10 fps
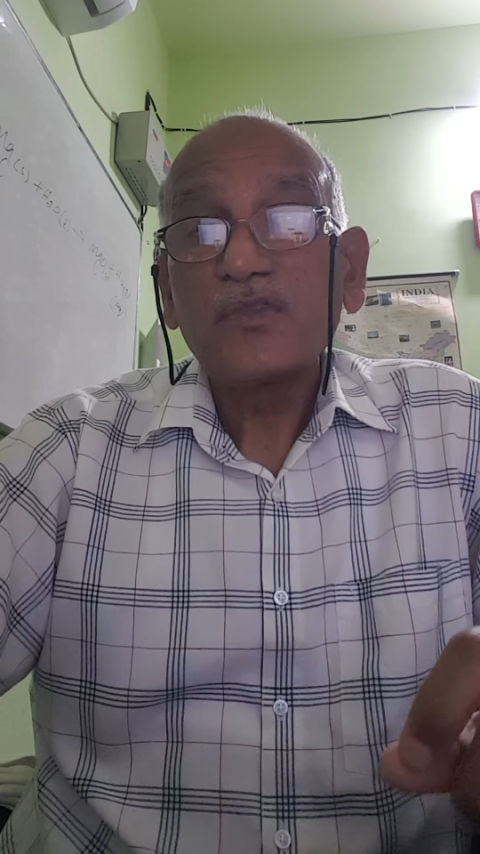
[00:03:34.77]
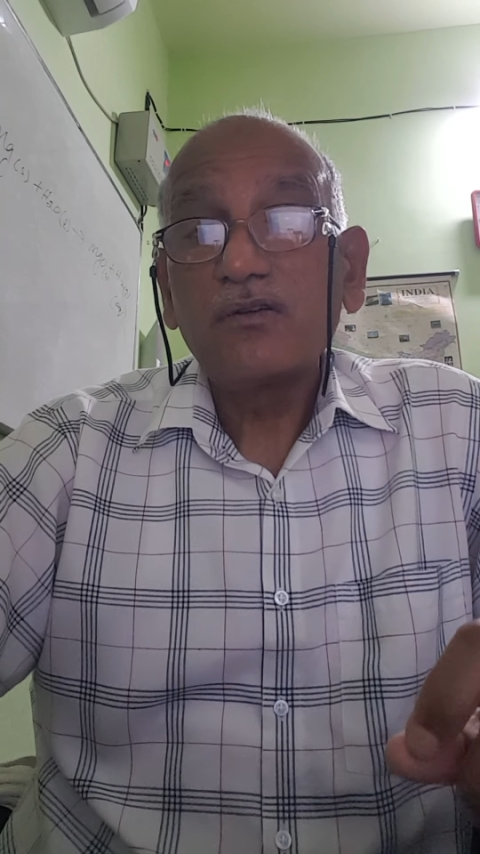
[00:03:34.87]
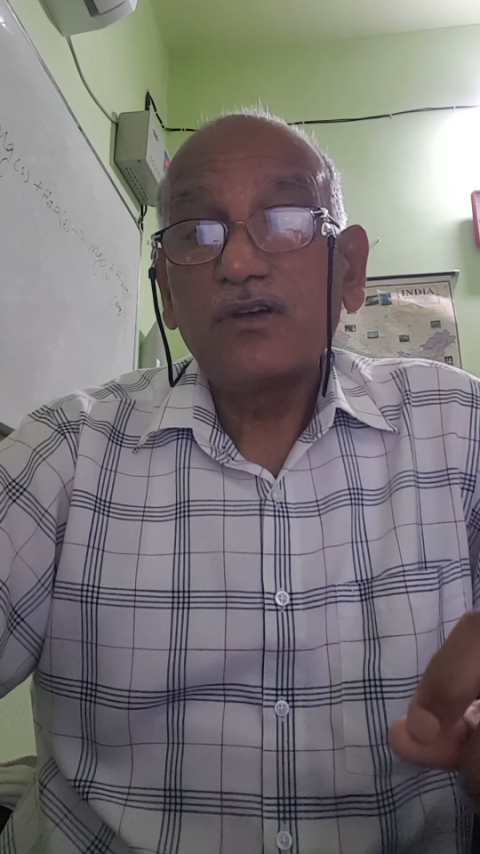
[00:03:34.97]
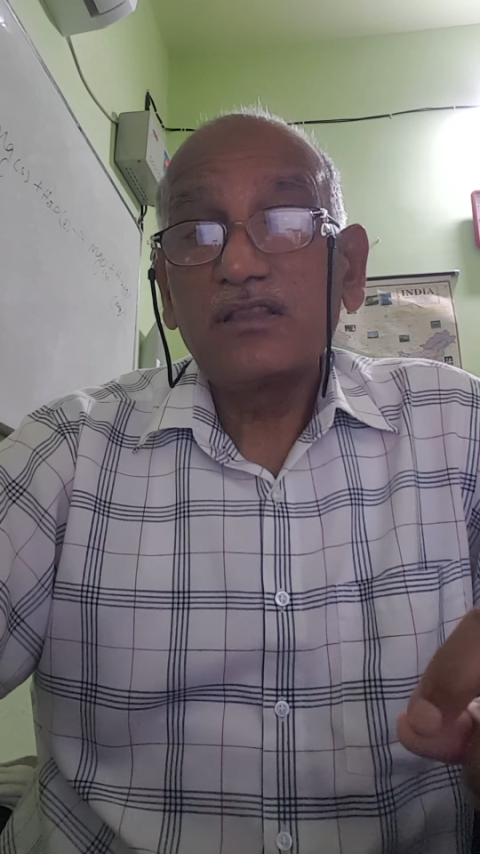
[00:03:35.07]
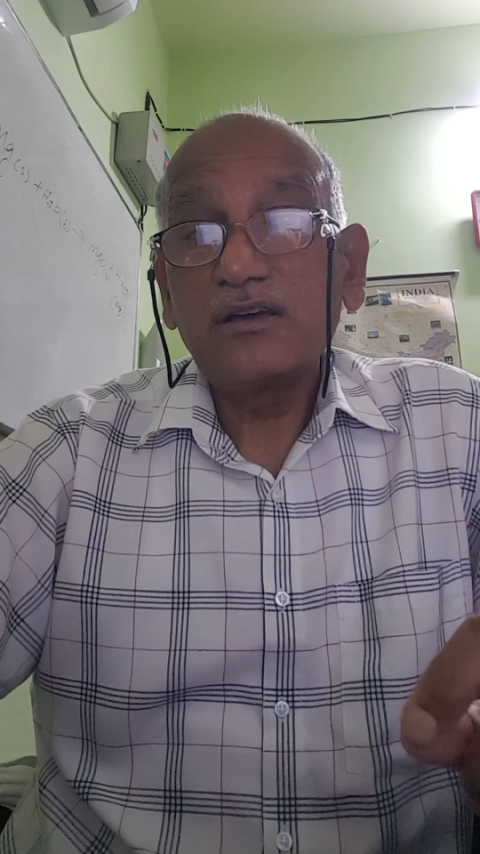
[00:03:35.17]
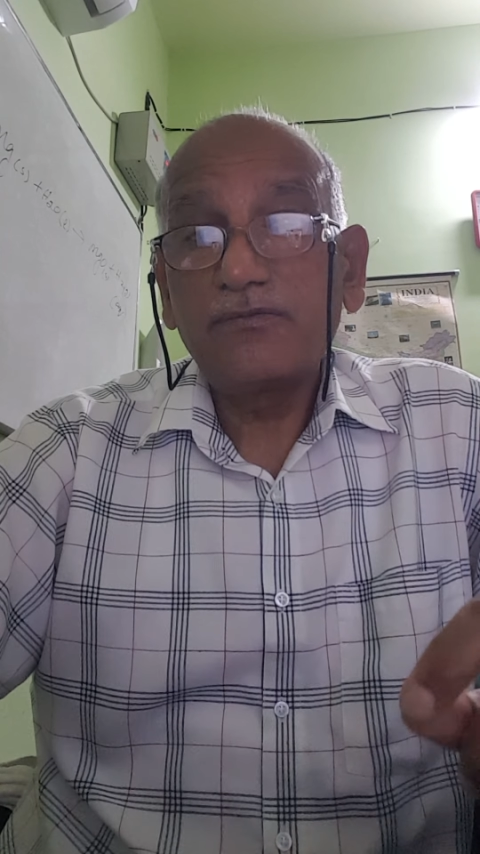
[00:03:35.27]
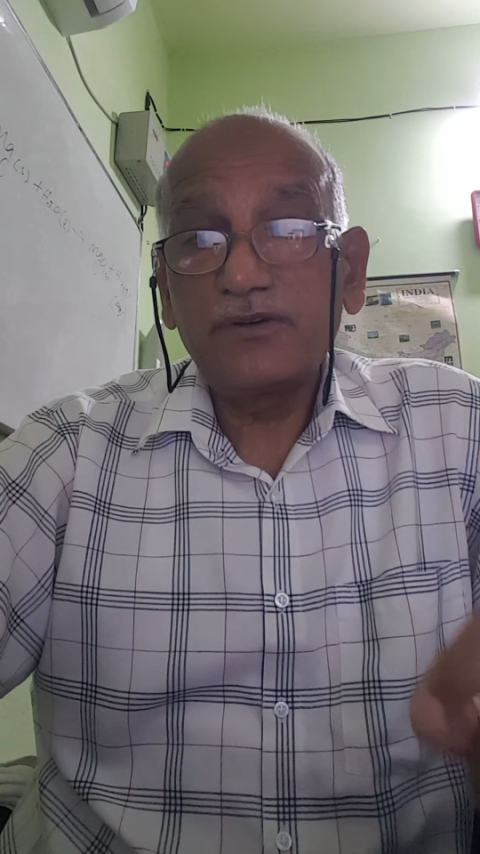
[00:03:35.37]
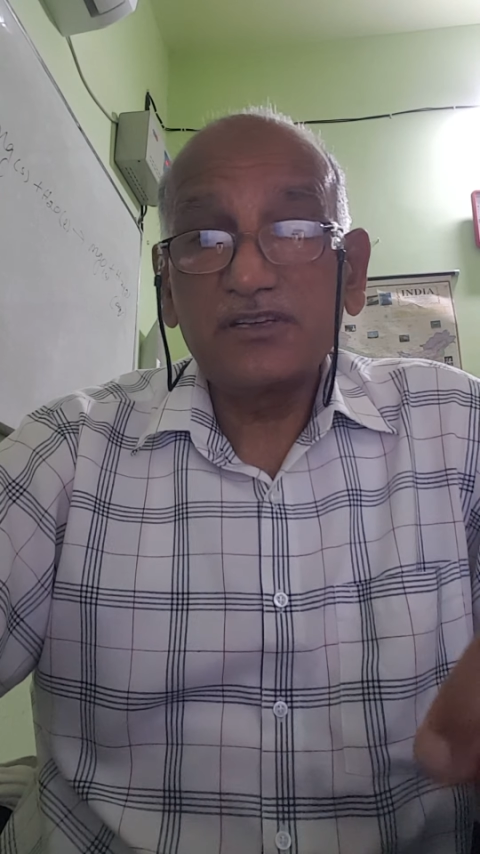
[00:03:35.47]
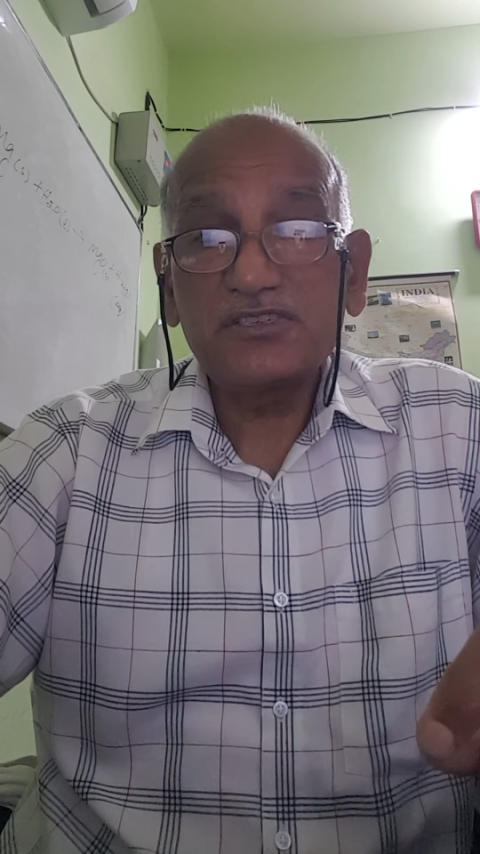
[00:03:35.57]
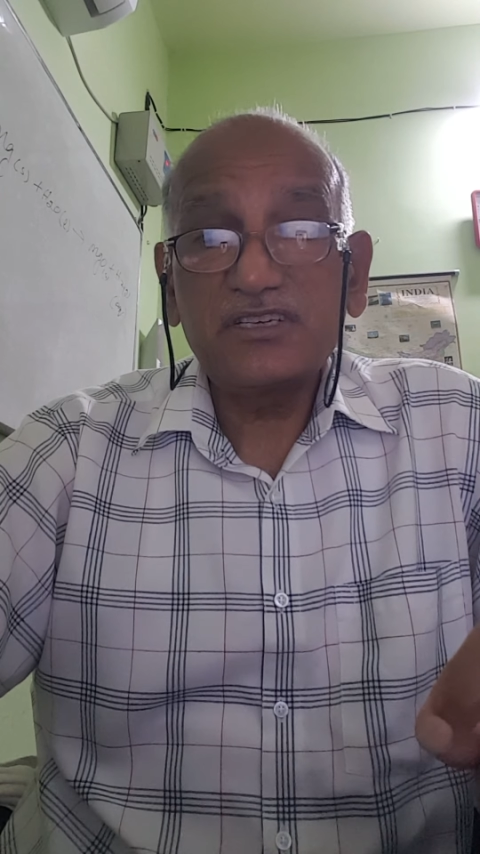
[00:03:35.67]
uh, the
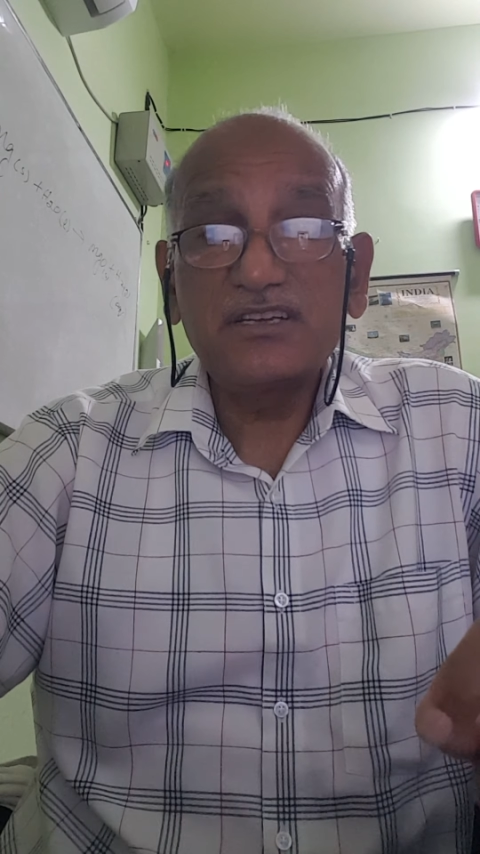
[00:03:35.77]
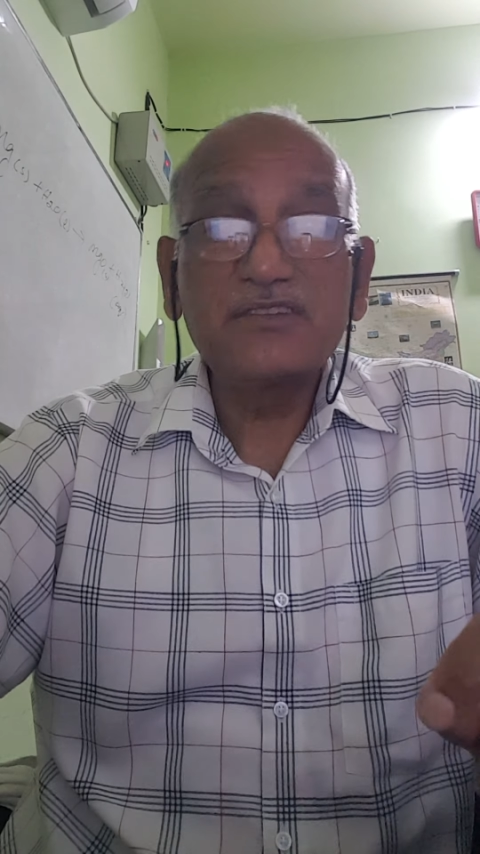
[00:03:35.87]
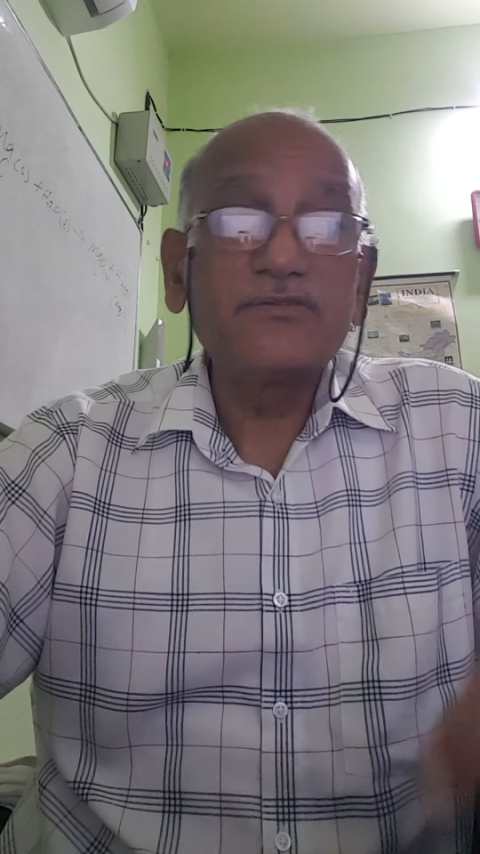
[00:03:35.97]
first and the